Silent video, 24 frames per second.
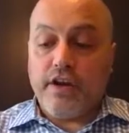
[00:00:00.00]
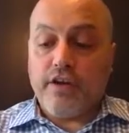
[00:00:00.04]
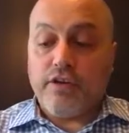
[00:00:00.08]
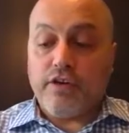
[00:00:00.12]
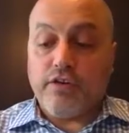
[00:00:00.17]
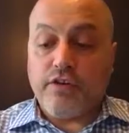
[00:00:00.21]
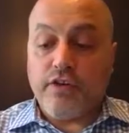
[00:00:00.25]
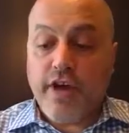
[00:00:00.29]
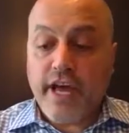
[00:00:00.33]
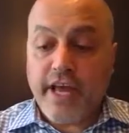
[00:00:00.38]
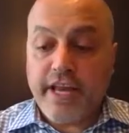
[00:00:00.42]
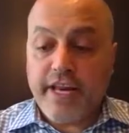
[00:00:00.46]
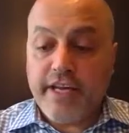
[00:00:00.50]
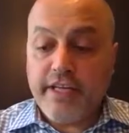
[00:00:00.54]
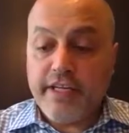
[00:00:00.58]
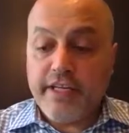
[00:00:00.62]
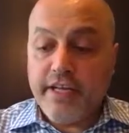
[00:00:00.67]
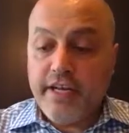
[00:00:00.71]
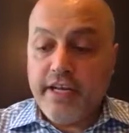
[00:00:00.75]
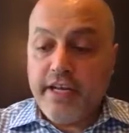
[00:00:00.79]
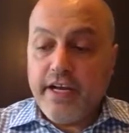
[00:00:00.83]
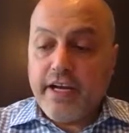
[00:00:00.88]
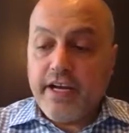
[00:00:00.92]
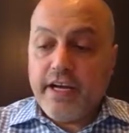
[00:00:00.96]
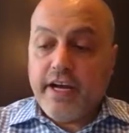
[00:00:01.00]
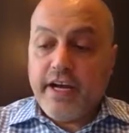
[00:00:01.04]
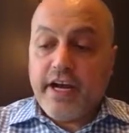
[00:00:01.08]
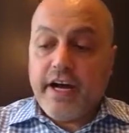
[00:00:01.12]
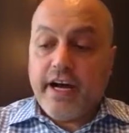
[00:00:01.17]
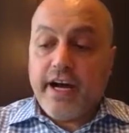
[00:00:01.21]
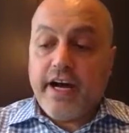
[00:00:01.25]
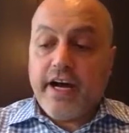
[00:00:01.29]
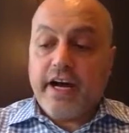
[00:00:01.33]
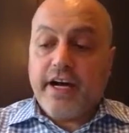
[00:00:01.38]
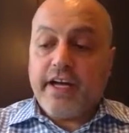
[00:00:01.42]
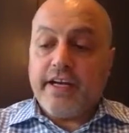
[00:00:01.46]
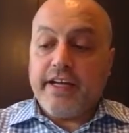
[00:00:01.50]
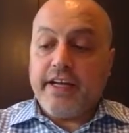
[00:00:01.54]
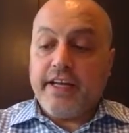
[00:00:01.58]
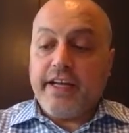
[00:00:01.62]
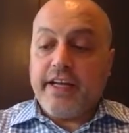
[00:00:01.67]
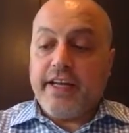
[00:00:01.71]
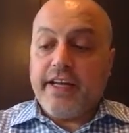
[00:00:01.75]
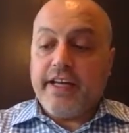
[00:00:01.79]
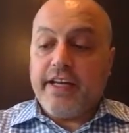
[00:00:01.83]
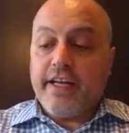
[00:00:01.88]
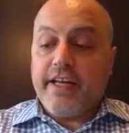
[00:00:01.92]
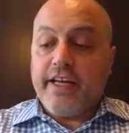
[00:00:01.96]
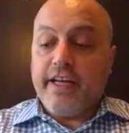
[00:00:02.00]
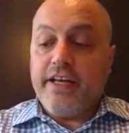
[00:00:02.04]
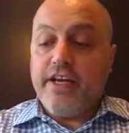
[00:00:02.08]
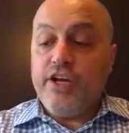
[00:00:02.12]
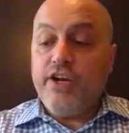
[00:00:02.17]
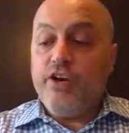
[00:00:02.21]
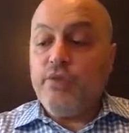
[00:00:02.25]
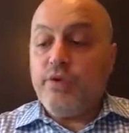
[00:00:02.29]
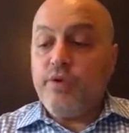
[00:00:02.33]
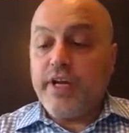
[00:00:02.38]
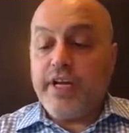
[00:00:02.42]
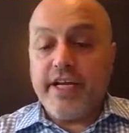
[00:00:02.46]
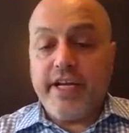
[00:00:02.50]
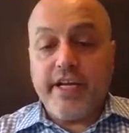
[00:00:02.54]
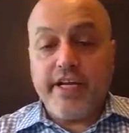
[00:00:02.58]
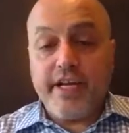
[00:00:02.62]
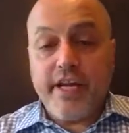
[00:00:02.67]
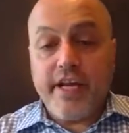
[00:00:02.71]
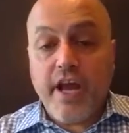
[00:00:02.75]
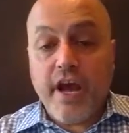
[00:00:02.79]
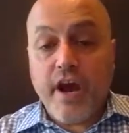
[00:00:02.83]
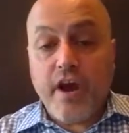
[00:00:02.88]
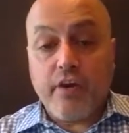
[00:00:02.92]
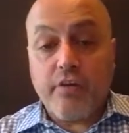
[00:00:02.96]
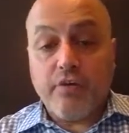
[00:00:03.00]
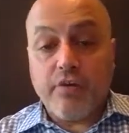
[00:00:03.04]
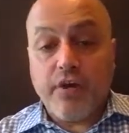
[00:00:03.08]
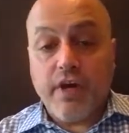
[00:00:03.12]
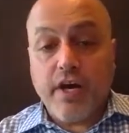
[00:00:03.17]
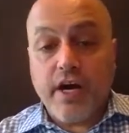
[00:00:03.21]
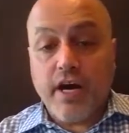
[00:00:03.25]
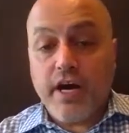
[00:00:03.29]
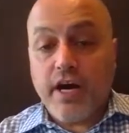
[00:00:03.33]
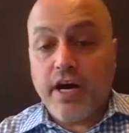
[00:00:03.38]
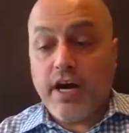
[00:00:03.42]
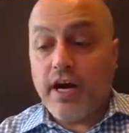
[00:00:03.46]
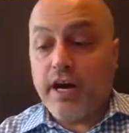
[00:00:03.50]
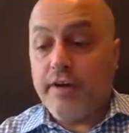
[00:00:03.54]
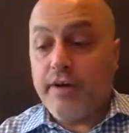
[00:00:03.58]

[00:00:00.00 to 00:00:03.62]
CEO credit, he knew what he didn't know.